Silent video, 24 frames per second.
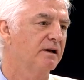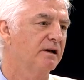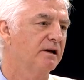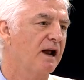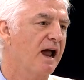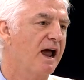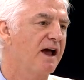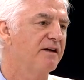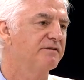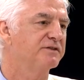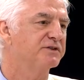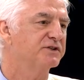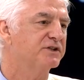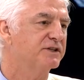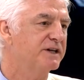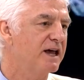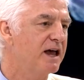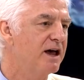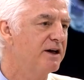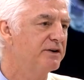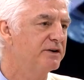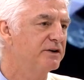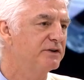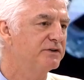have
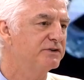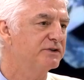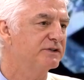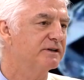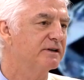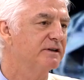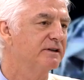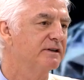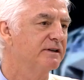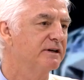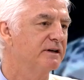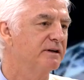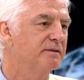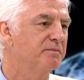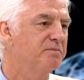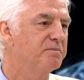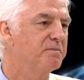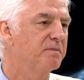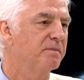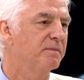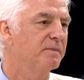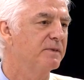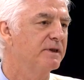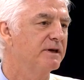standards
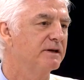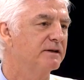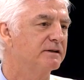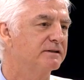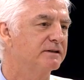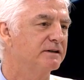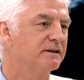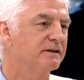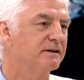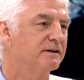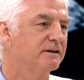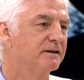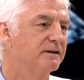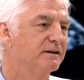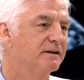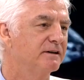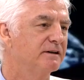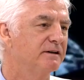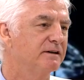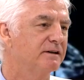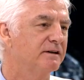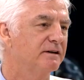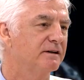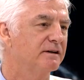that
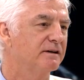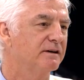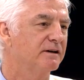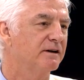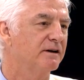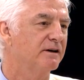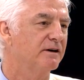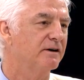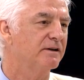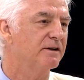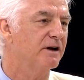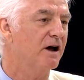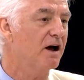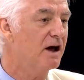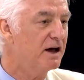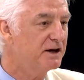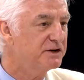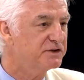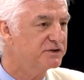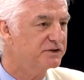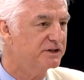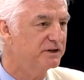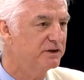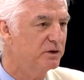are the
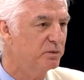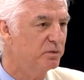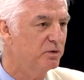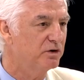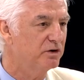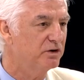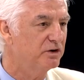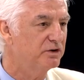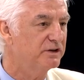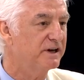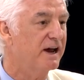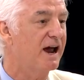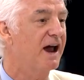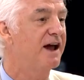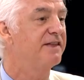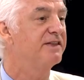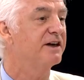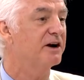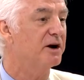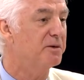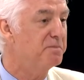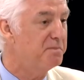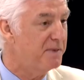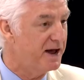highest in the world and
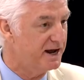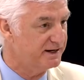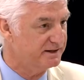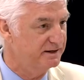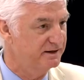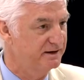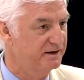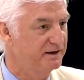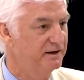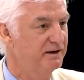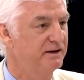that are met.